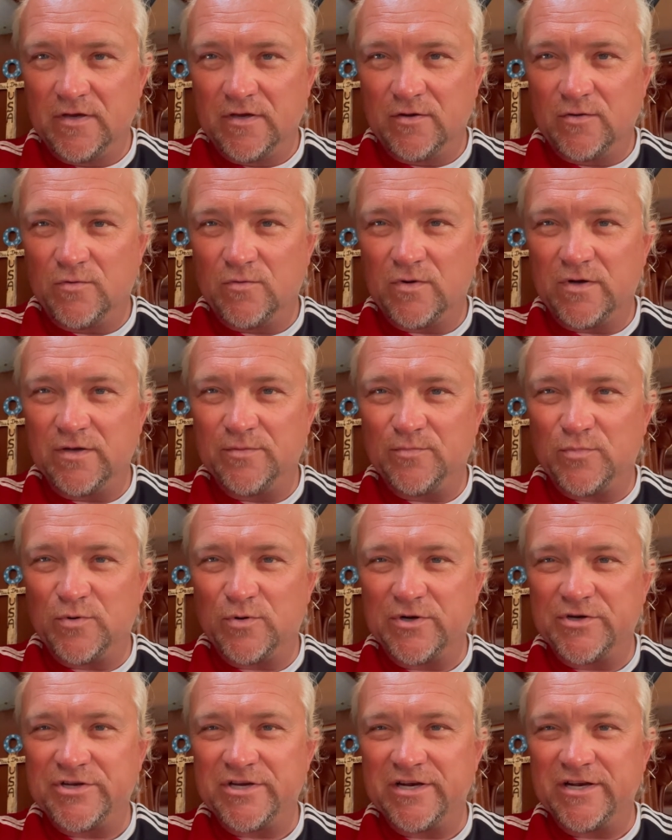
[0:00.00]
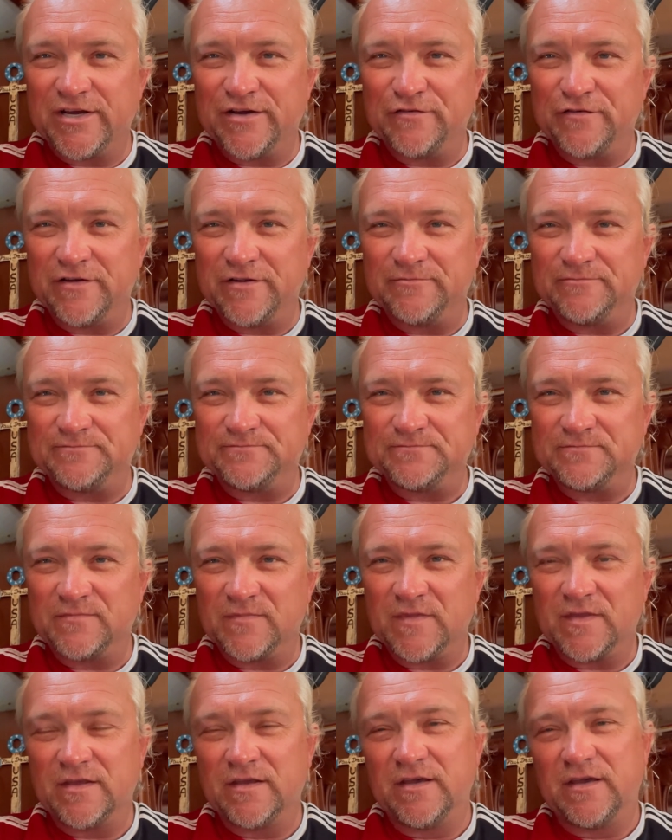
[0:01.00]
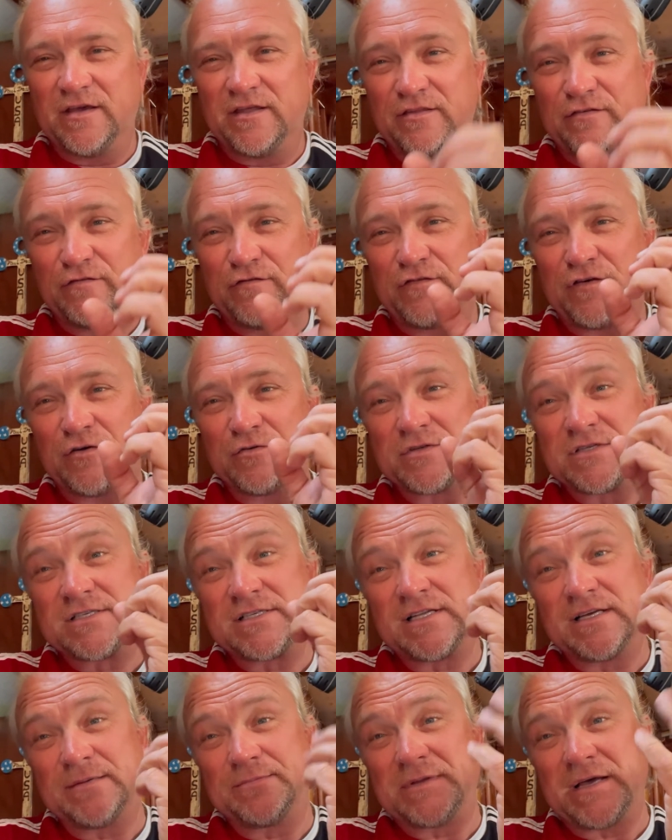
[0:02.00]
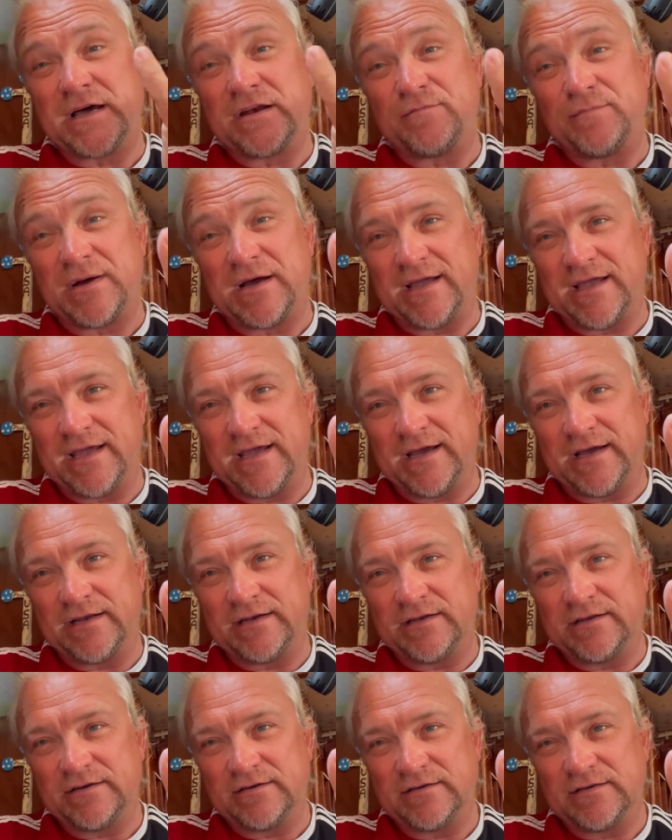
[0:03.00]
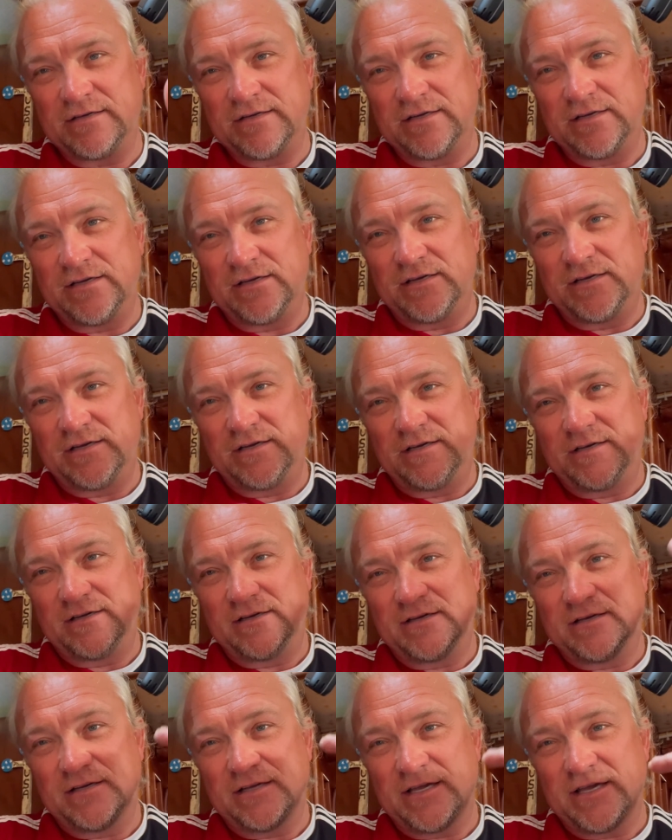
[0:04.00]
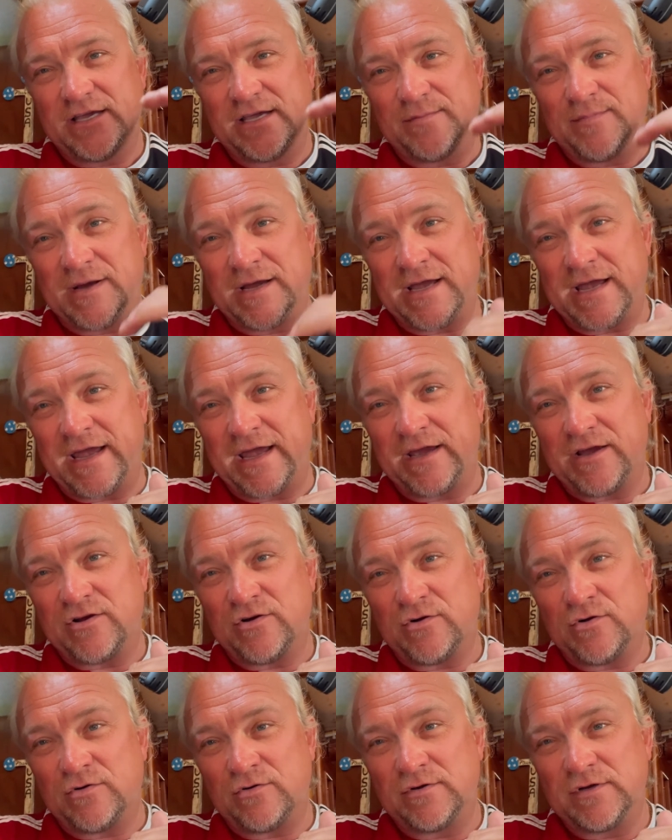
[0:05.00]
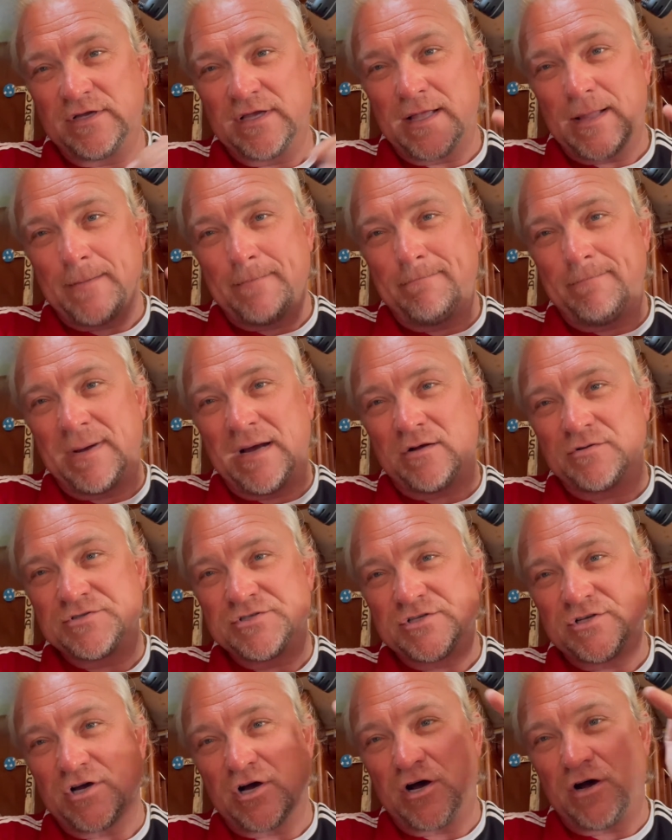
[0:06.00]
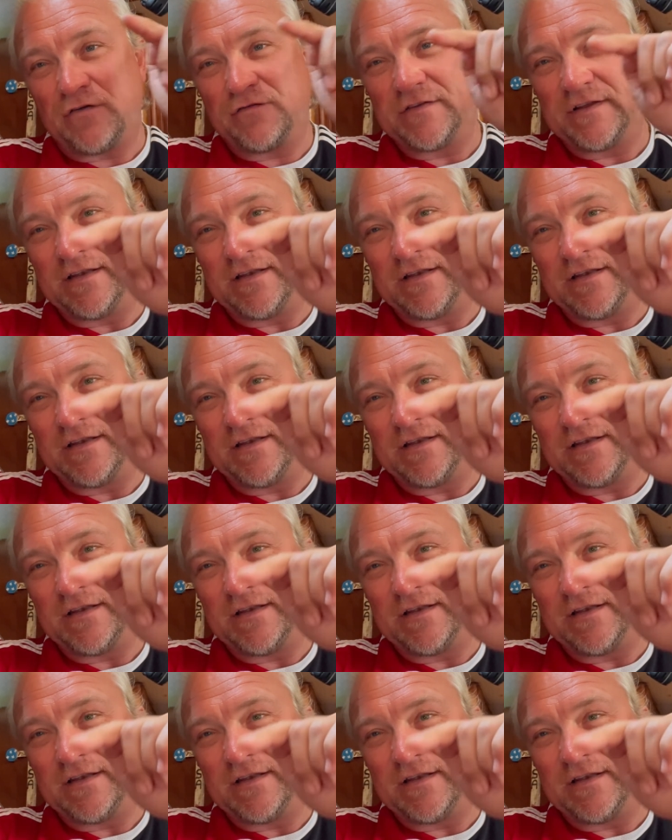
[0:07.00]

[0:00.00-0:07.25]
one portion of it, the phone slipped out of my hand, hit my ankle, bounced off the